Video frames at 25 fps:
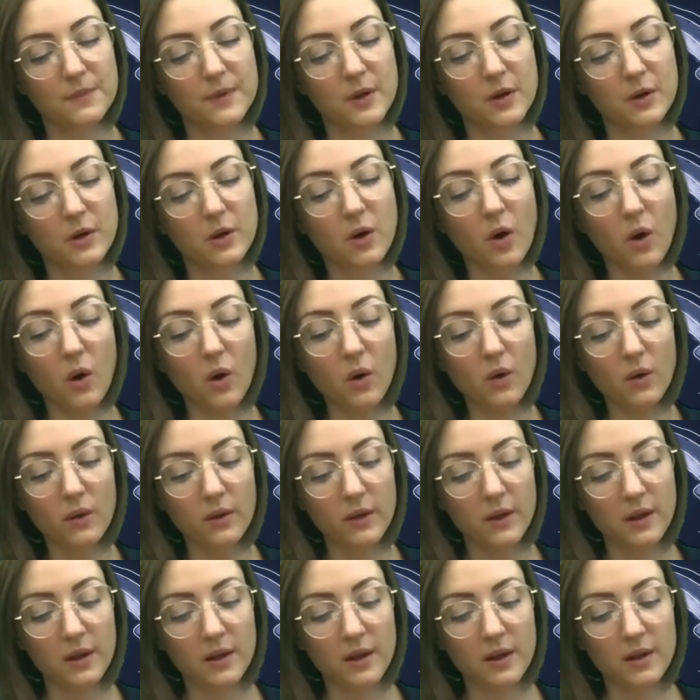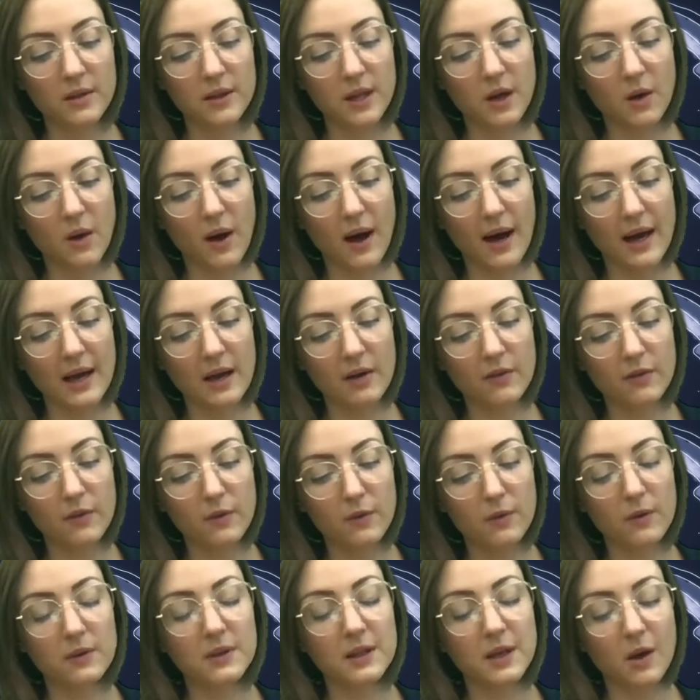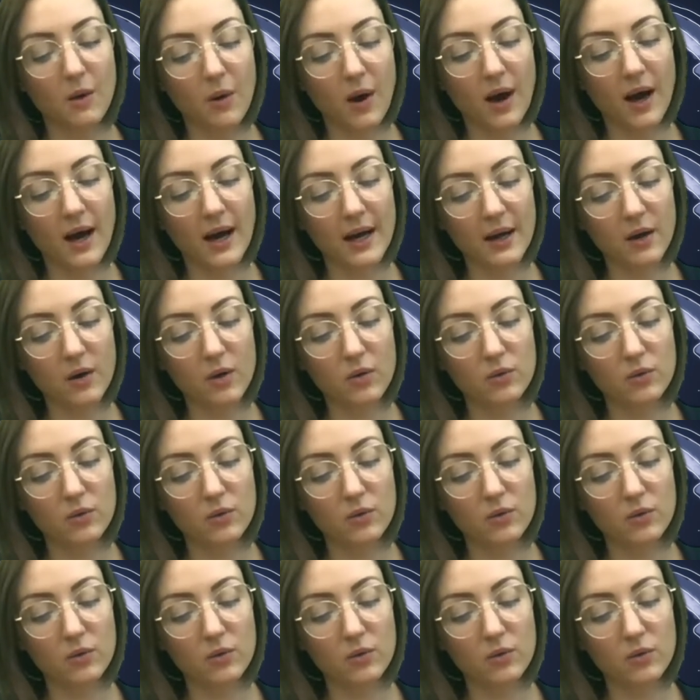Her goal? The Ohio